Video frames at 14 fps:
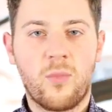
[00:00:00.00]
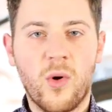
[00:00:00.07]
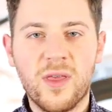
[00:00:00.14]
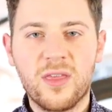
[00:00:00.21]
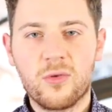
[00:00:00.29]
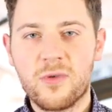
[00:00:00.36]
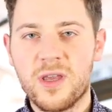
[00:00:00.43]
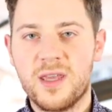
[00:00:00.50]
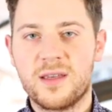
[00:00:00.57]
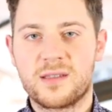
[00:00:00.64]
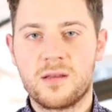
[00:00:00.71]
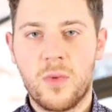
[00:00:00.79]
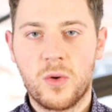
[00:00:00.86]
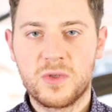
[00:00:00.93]
Point 3
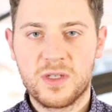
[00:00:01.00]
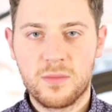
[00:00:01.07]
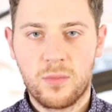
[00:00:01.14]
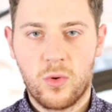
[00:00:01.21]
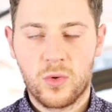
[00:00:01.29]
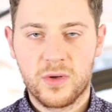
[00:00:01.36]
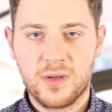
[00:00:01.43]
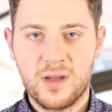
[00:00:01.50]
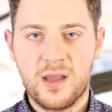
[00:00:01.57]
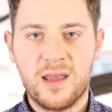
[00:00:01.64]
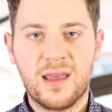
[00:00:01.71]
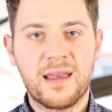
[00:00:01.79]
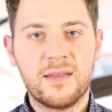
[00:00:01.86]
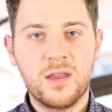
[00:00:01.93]
is the most important.
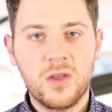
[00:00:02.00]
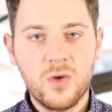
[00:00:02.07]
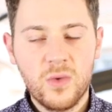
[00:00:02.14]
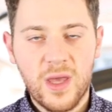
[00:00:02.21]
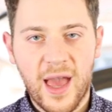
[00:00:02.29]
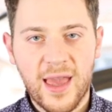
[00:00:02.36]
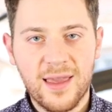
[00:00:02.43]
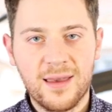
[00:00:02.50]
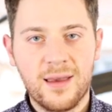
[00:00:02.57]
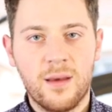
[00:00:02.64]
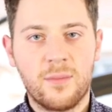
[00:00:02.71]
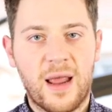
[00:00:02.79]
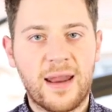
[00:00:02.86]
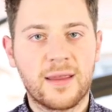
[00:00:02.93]
In the UK,
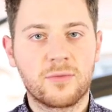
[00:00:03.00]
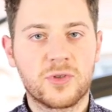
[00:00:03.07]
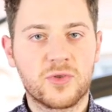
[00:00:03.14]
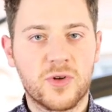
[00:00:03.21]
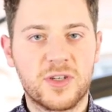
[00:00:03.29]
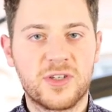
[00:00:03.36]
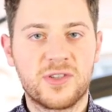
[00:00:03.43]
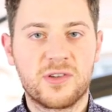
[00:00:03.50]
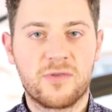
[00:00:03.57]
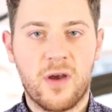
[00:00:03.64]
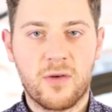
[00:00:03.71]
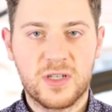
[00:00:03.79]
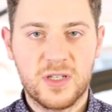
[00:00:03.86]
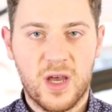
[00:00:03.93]
planning restrictions are
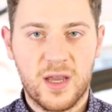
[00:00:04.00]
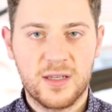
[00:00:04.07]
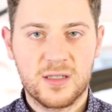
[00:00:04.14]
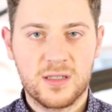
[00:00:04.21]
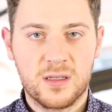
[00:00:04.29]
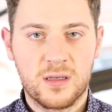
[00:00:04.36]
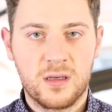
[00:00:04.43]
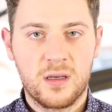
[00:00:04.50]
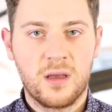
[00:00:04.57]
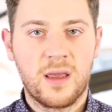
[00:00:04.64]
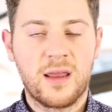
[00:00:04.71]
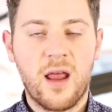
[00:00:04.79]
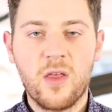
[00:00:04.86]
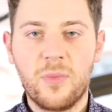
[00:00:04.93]
very tight.
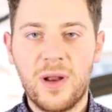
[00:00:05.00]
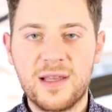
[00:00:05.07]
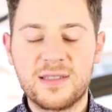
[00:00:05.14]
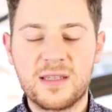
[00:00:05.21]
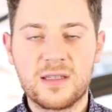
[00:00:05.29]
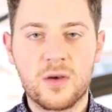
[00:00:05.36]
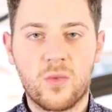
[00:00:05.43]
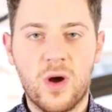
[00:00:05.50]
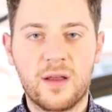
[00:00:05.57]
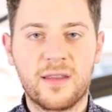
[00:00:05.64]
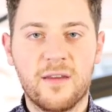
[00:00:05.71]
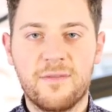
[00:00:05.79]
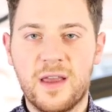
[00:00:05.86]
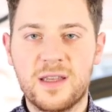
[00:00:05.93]
In other places in the world, they